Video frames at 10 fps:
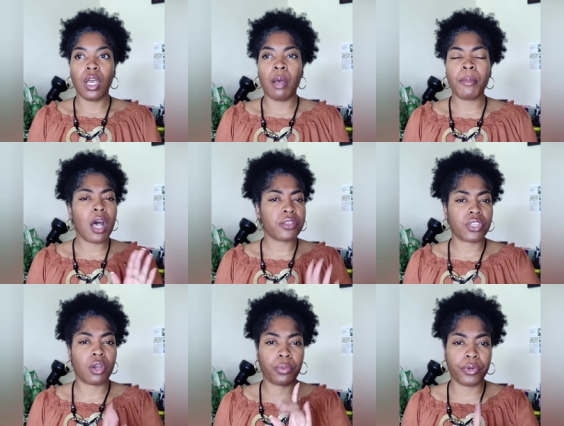
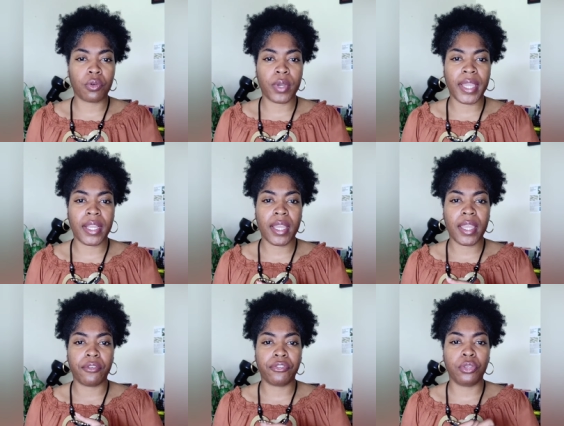also, real quick,
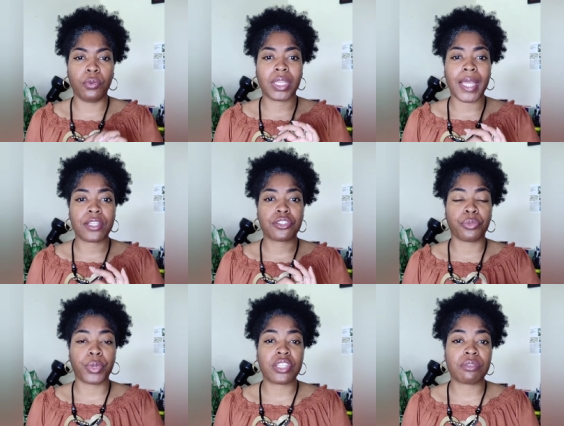if you would like
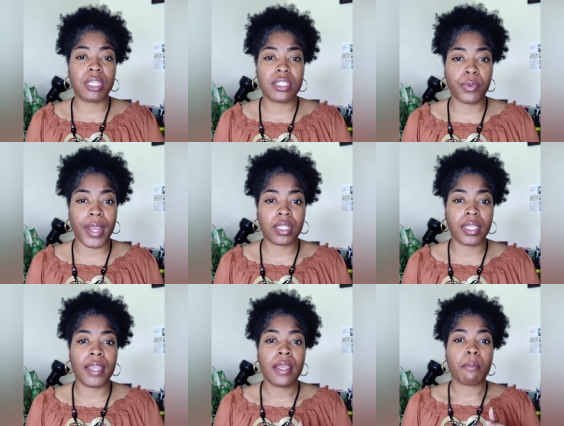to reach me
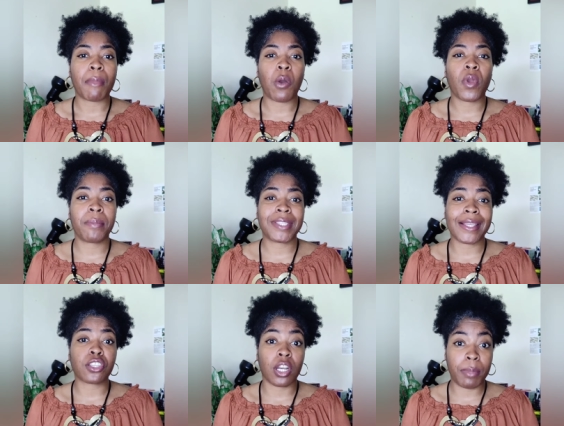directly, my
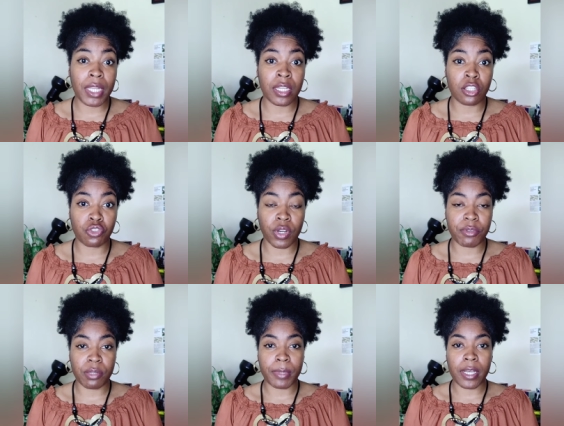website is going to be in the
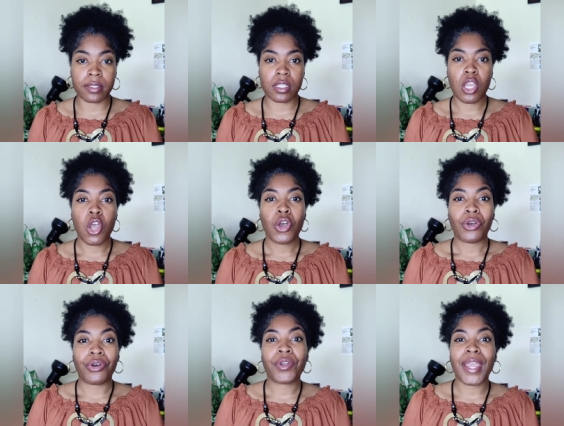description box.
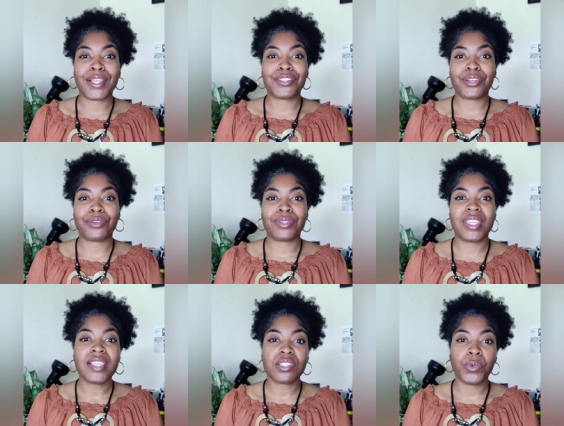Okay, so
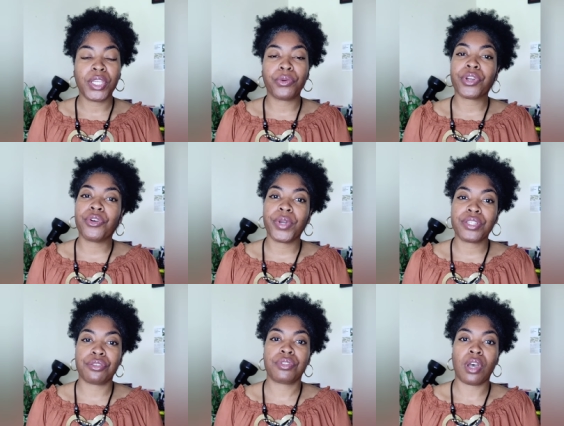this week we're
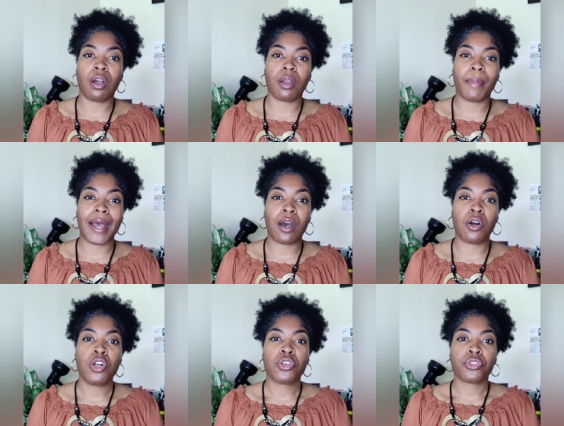going to talk
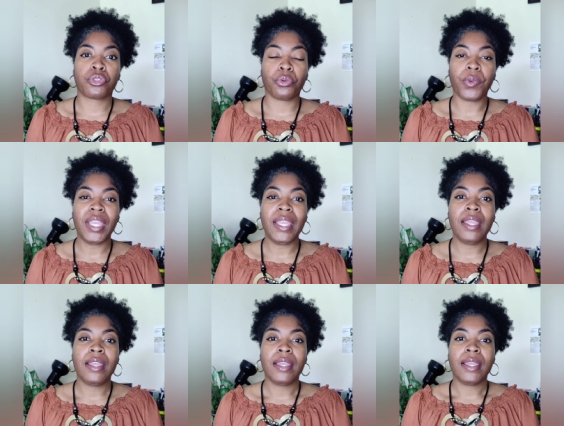about
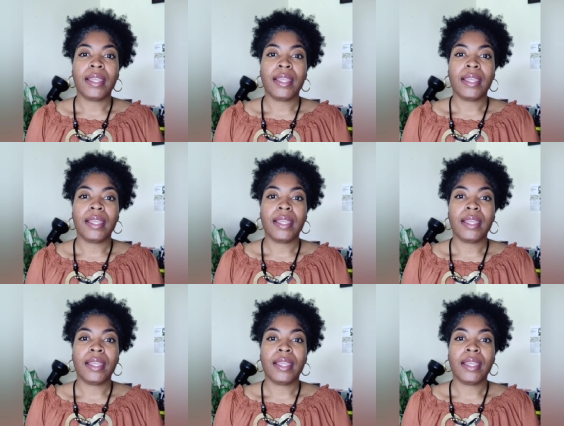3